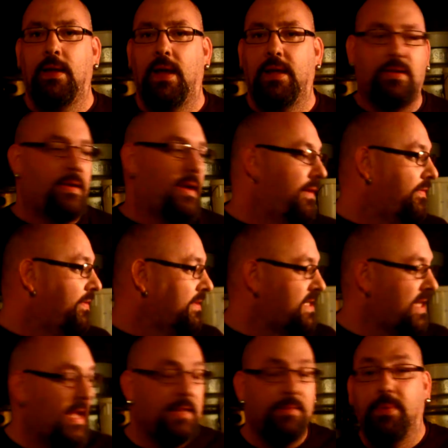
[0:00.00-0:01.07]
I don't have one
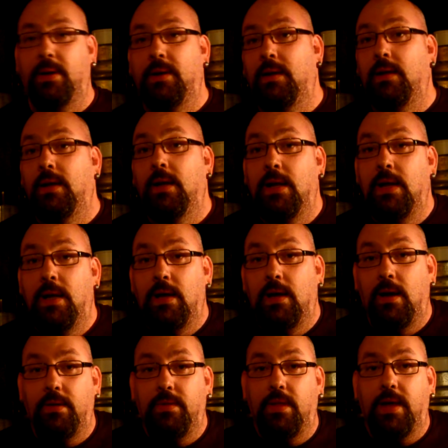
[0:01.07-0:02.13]
to hand, but
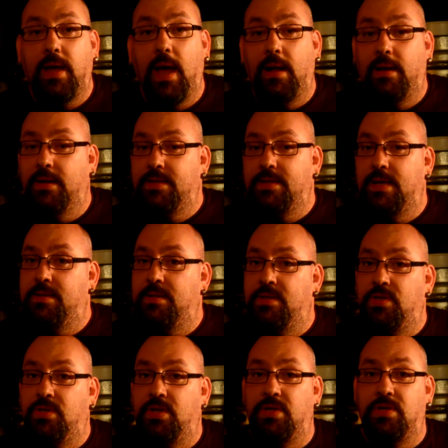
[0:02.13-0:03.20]
on the can it says
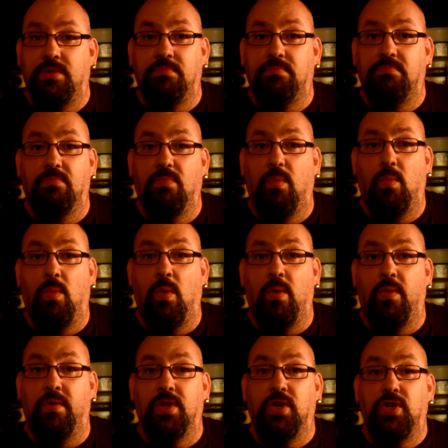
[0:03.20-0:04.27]
it's just
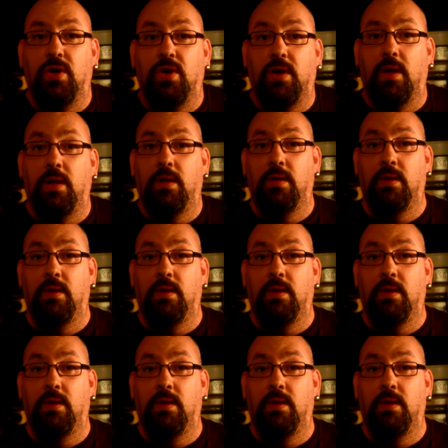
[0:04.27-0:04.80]
water and sugar,